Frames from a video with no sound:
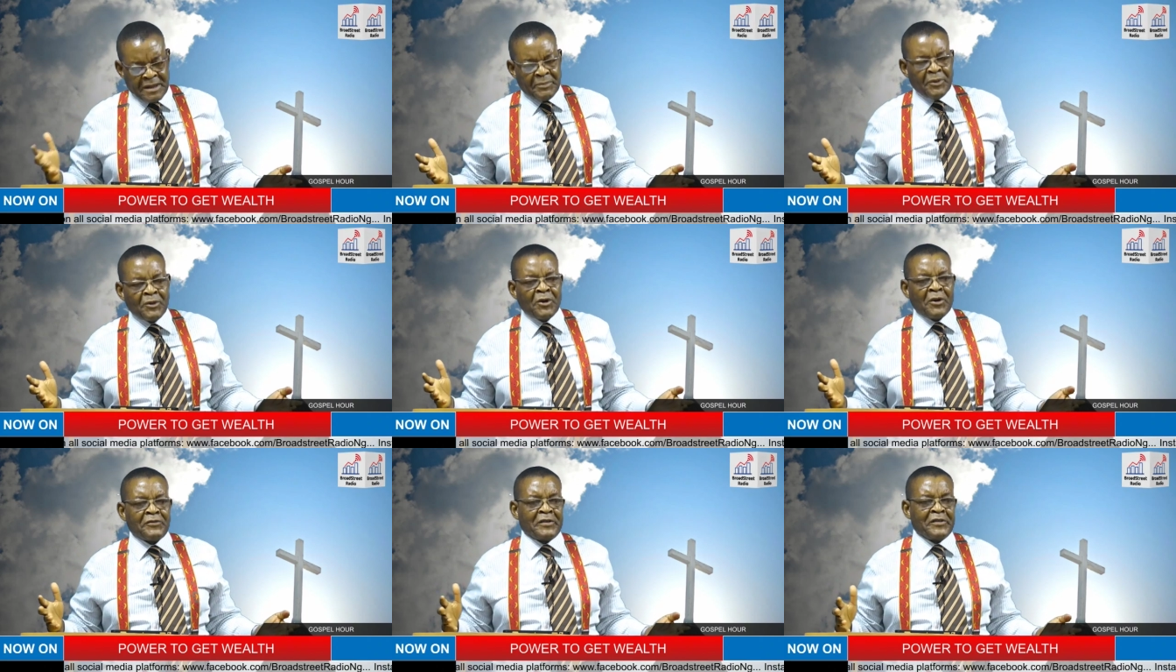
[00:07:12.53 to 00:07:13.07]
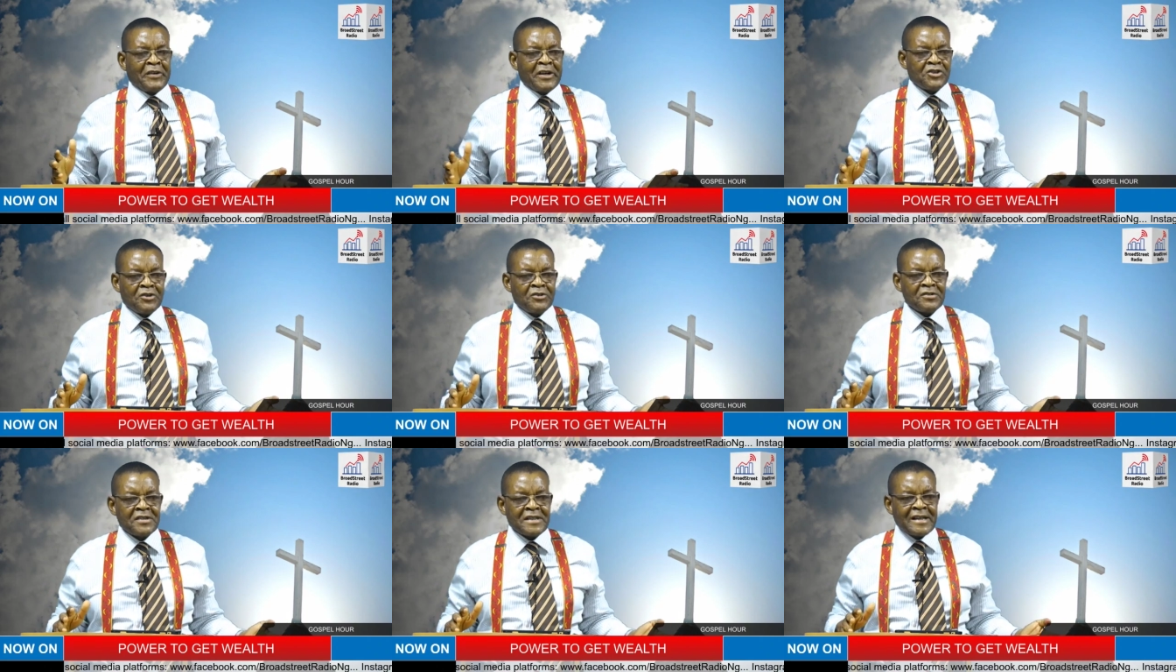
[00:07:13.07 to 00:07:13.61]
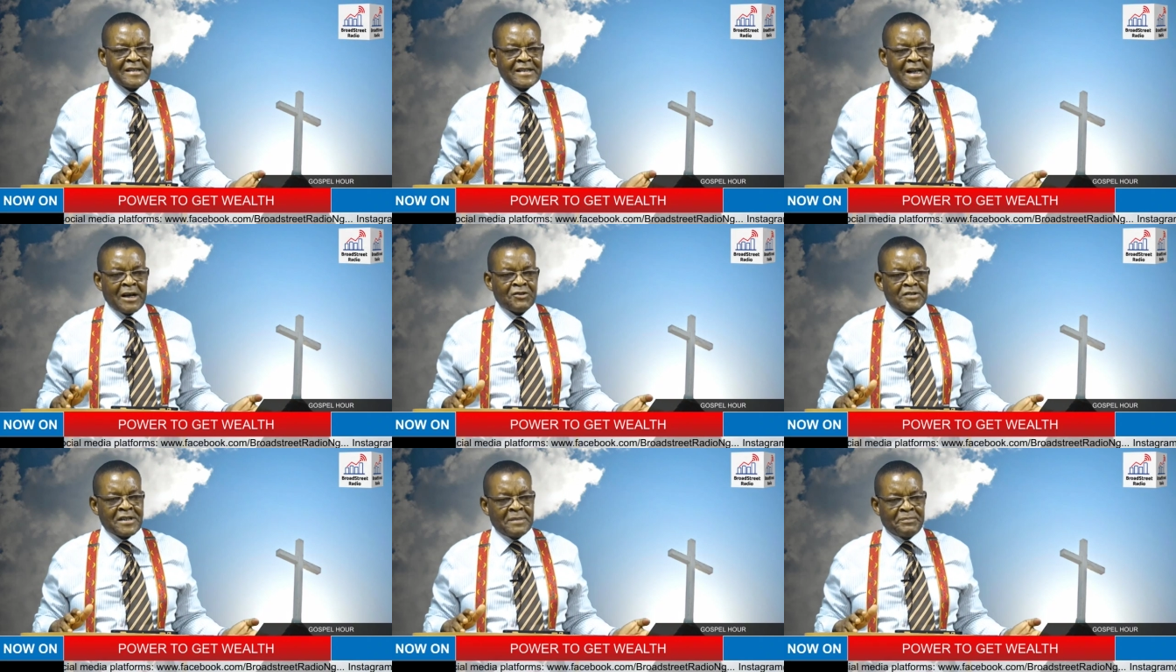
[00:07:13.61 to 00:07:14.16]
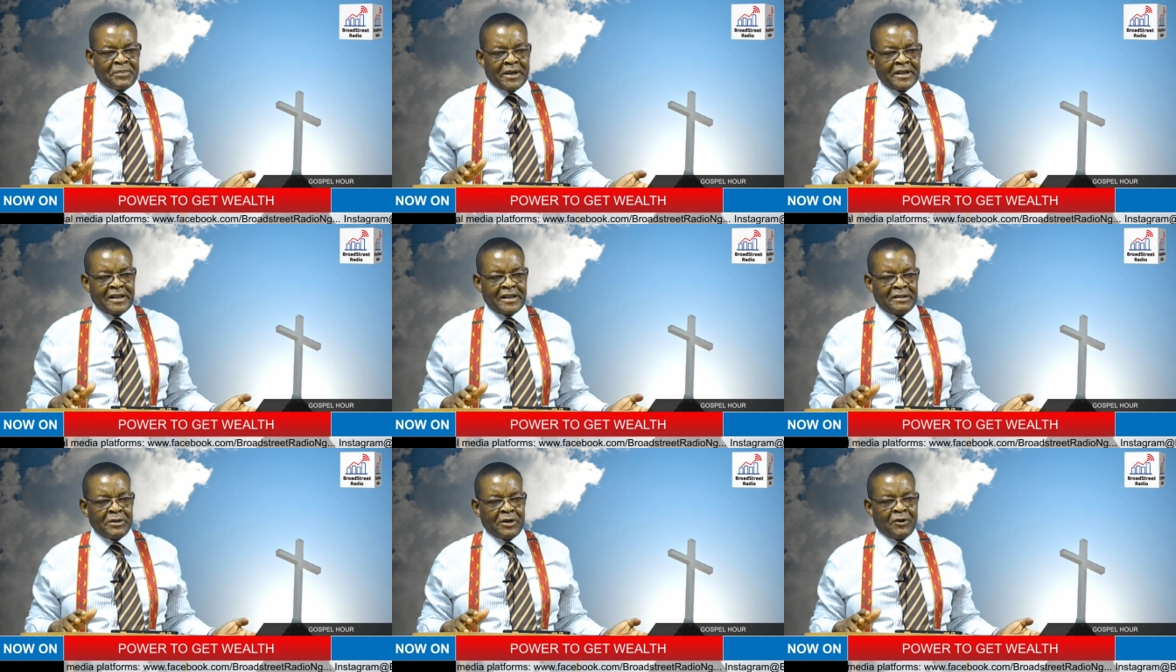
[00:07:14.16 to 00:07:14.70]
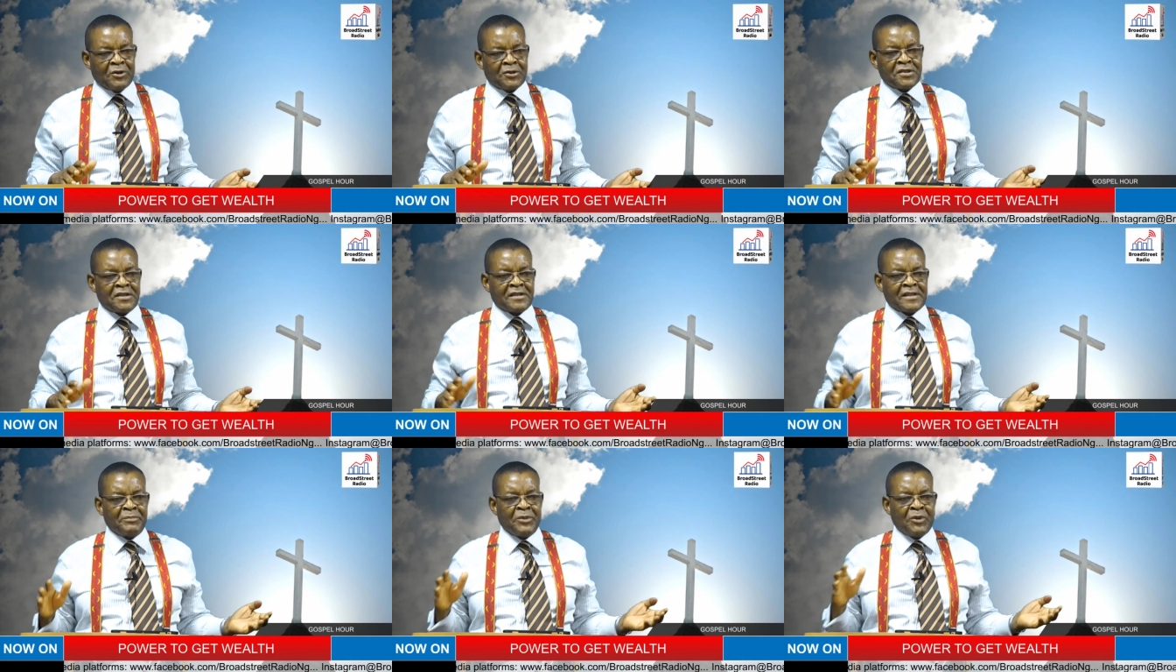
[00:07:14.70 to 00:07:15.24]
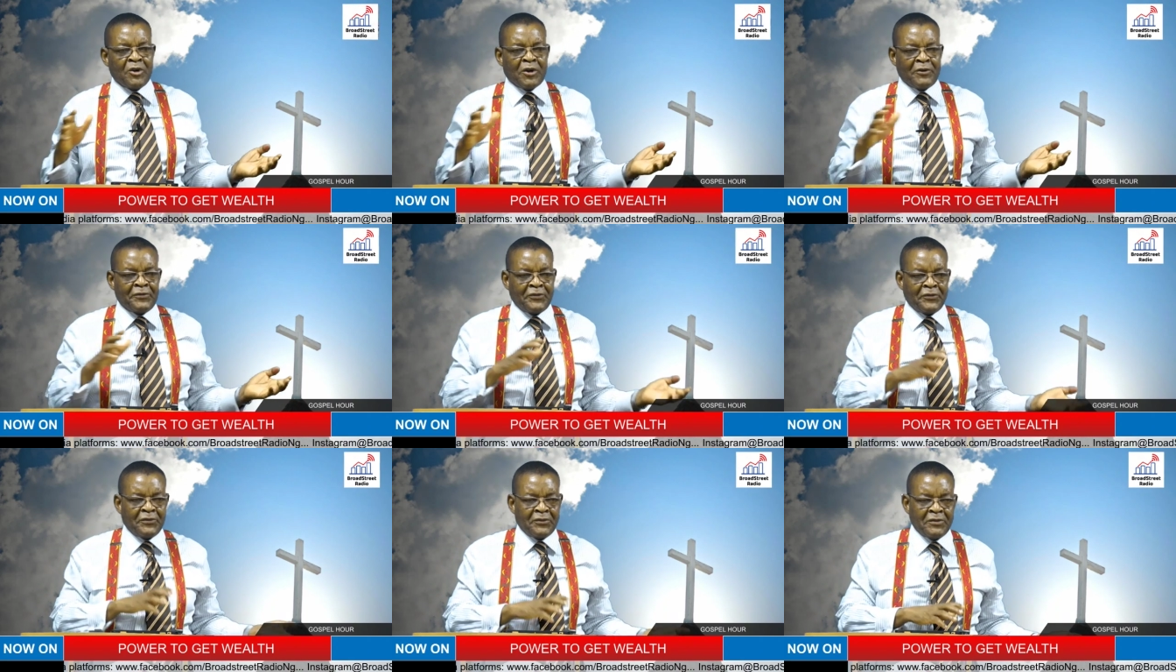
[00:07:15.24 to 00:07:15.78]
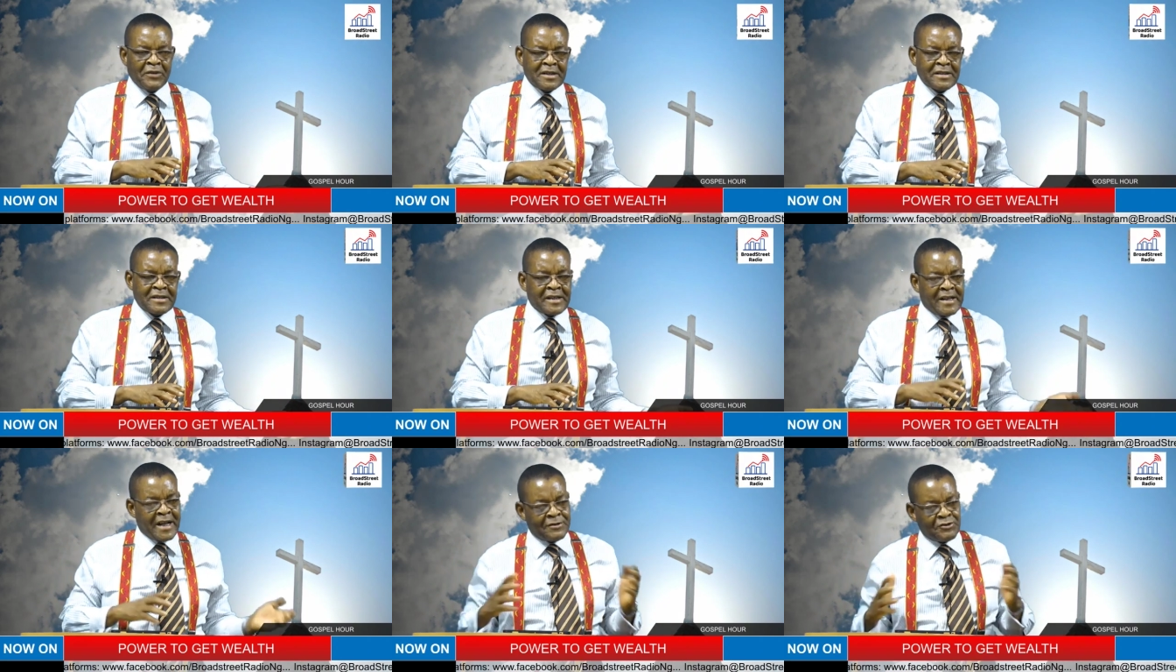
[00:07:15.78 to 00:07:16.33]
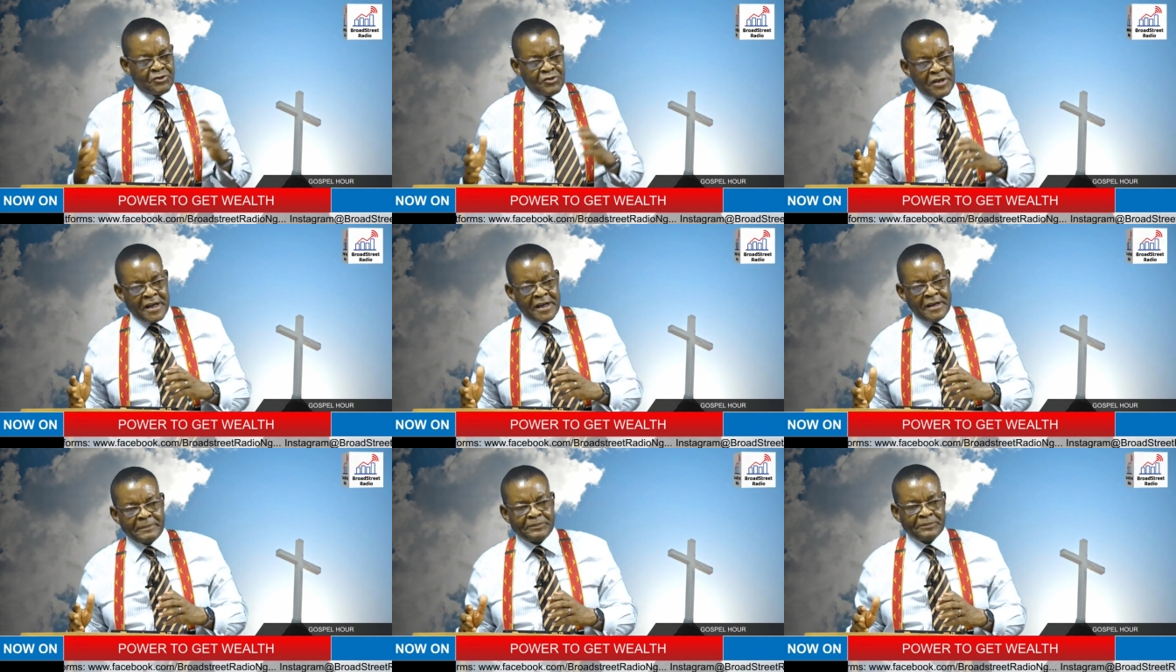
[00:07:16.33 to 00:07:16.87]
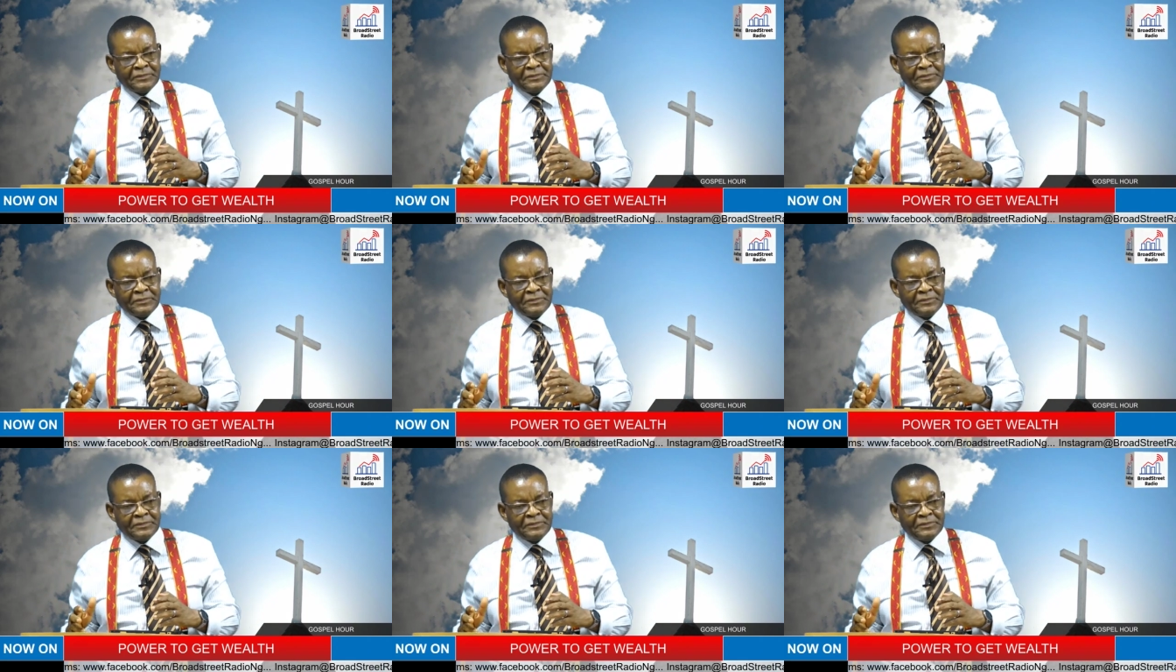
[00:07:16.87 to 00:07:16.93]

book of Revelation stands out separately because it's a book of yesterday and today.